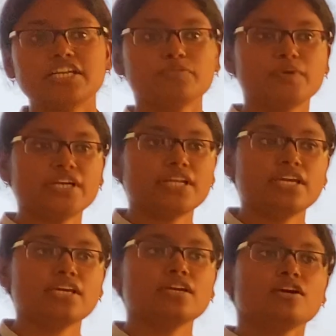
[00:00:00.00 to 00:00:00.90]

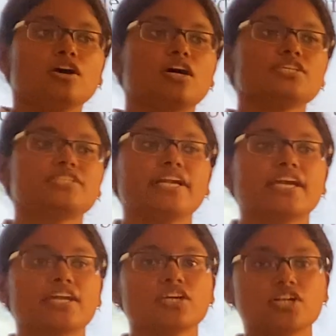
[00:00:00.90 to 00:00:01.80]
DPT or state
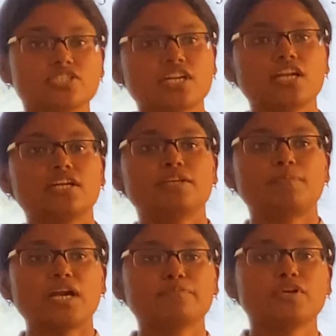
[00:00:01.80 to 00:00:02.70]
agricultural
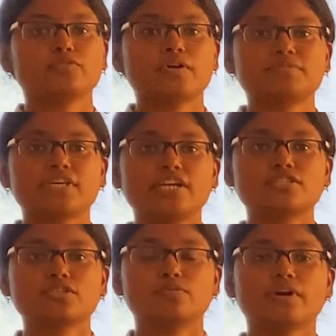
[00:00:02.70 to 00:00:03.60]
department websites
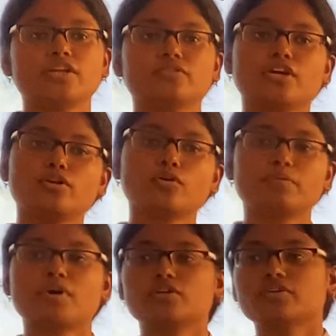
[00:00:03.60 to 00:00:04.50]
where you can know
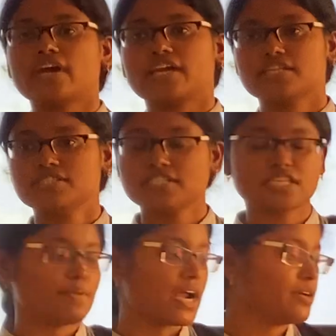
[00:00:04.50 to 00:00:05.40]
about the vacancies
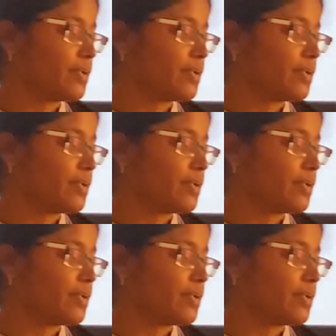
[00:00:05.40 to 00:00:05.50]
as plant